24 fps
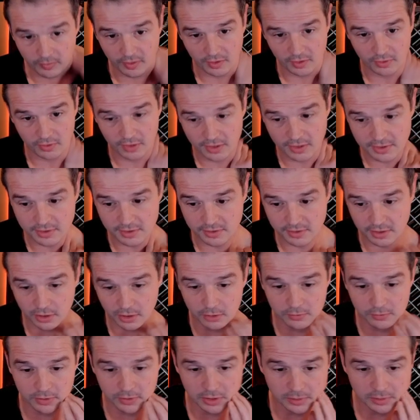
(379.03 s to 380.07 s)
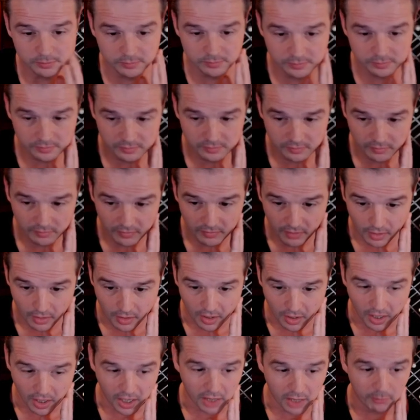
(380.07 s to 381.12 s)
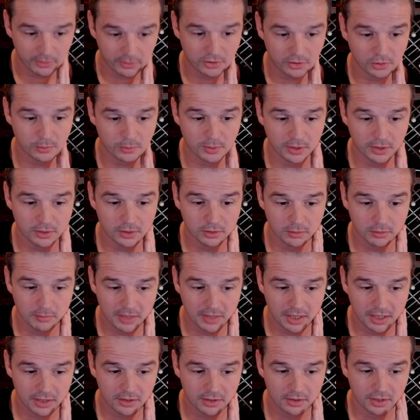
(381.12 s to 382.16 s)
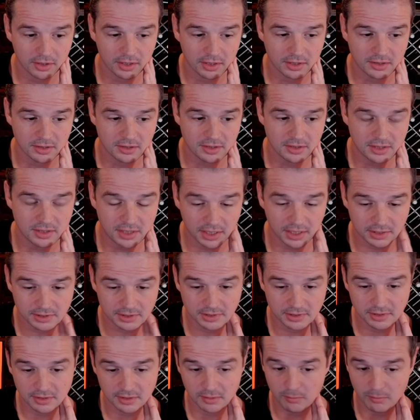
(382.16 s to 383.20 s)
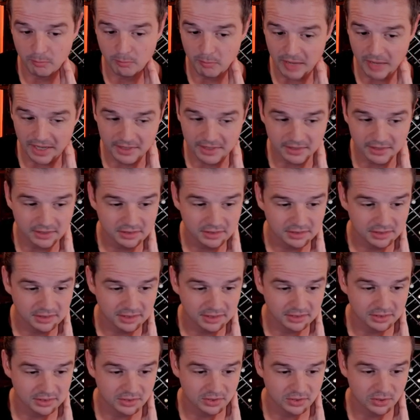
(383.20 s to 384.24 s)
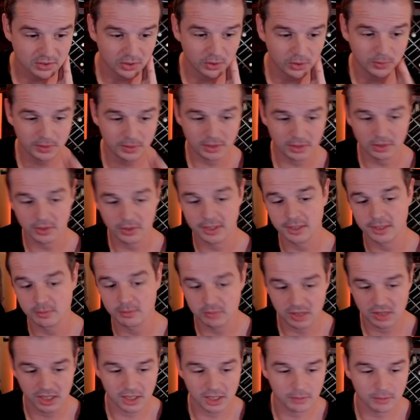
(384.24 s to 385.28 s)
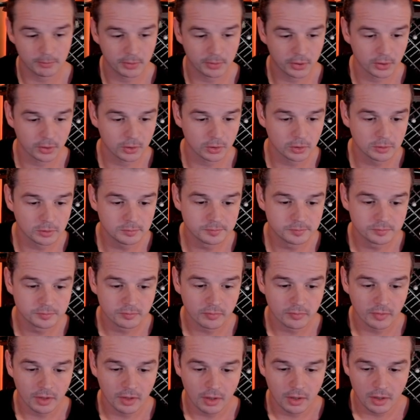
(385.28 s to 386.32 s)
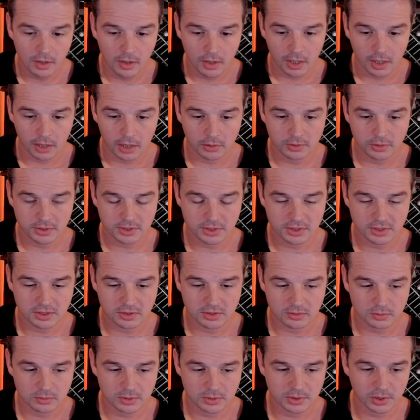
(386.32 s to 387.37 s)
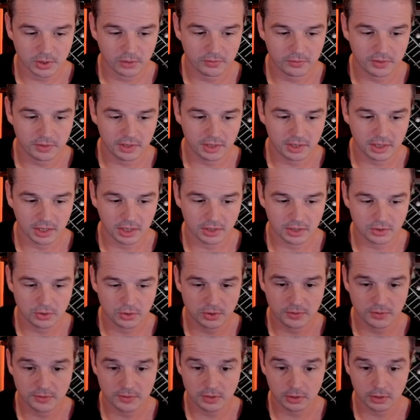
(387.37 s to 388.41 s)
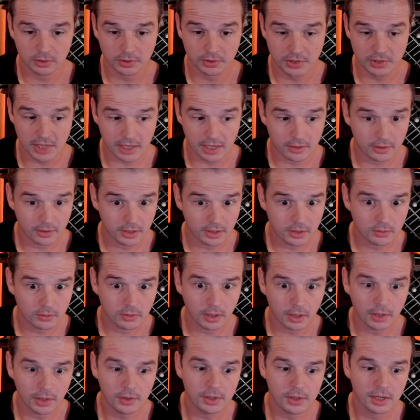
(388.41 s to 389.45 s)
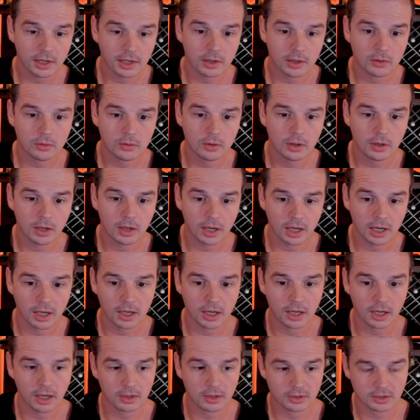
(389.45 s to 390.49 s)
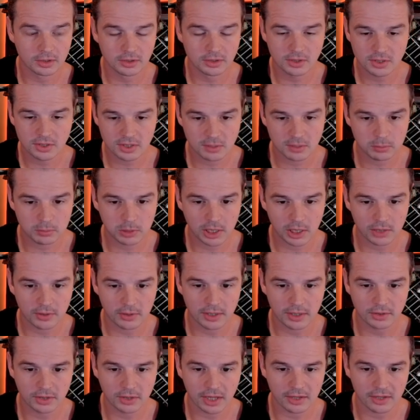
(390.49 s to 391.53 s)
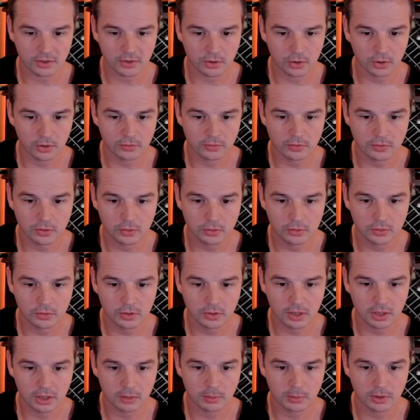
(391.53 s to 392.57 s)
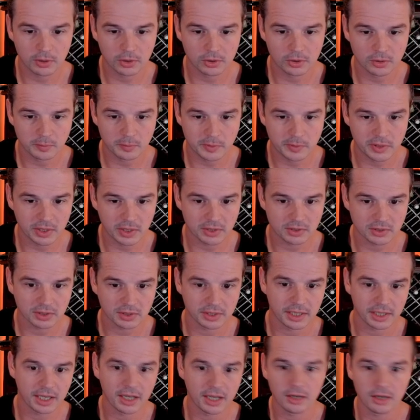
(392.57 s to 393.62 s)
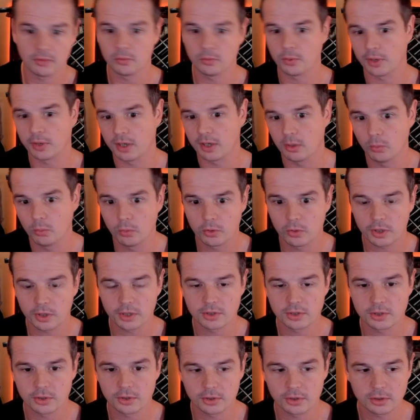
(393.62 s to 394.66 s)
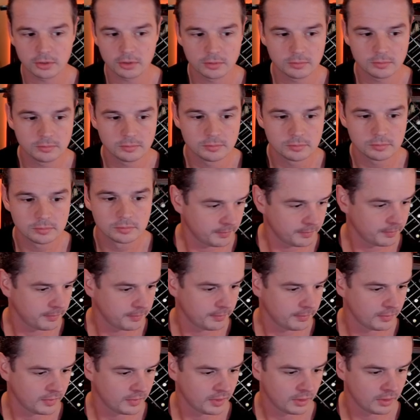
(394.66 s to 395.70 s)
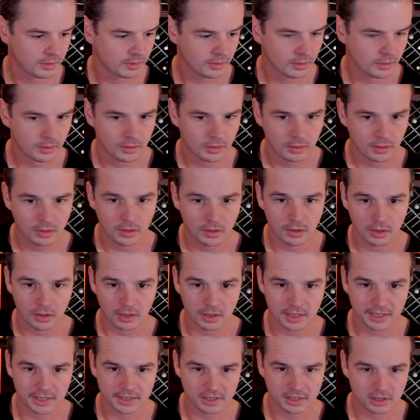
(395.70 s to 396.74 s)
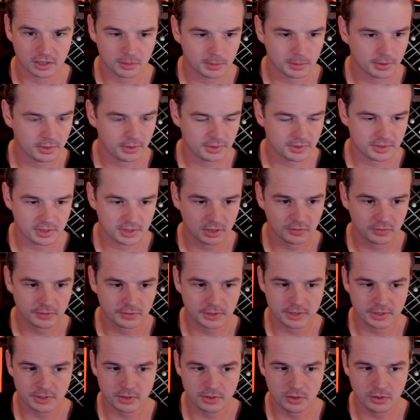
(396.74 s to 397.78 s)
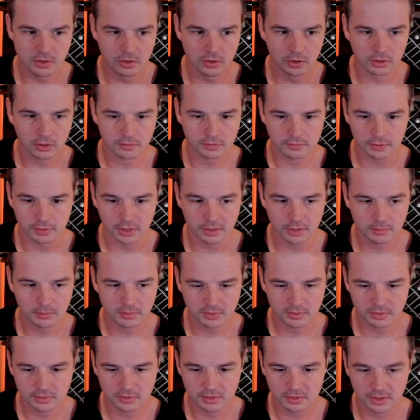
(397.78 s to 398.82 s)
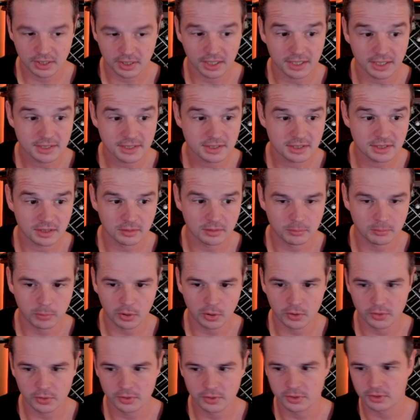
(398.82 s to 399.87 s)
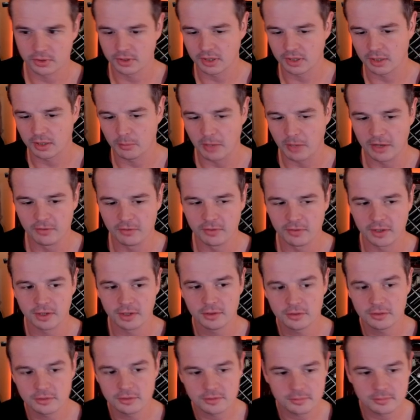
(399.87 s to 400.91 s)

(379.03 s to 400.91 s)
There's the Delver. We do brick on mana, it doesn't matter, so we can go ahead and play our Bogle. I'll just resolve the Cartouche of Solidarity right now, just to play around that curfew that our opponent could potentially have. We'll get our Warrior token. Alright, our opponent's Delver does not flip, casts a Ponder in their main phase.